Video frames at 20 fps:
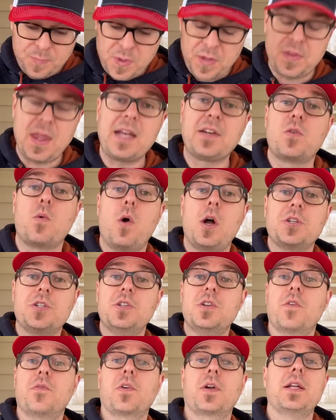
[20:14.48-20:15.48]
Thanks for watching.
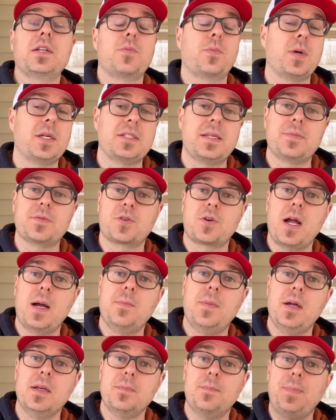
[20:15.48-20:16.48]
Don't forget to press that subscribe
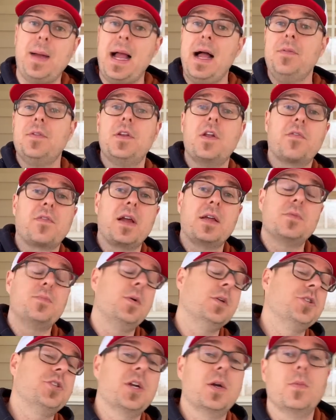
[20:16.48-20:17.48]
button, pound the notifications
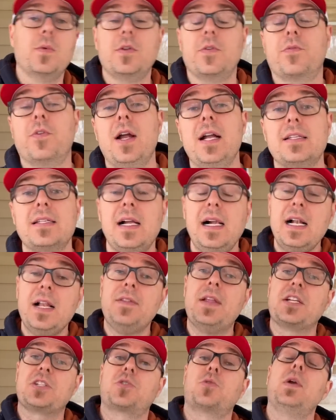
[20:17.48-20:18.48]
button, share it with your friends.
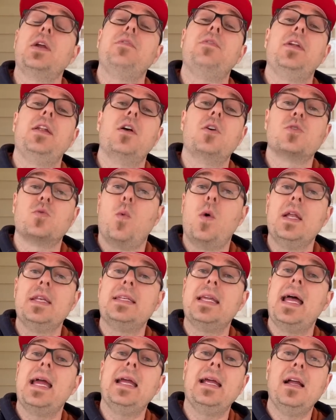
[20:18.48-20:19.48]
That's three videos, one
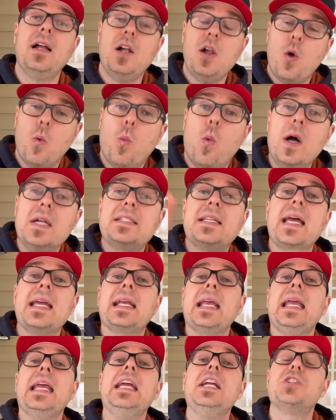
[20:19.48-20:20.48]
day, one
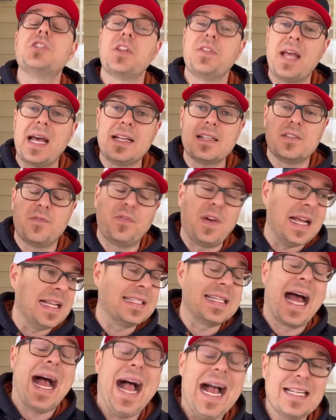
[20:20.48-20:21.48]
take each. That is
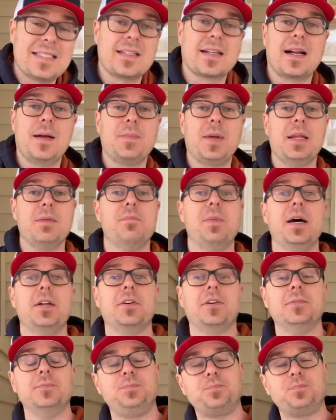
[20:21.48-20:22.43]
fantastic. I'm getting better.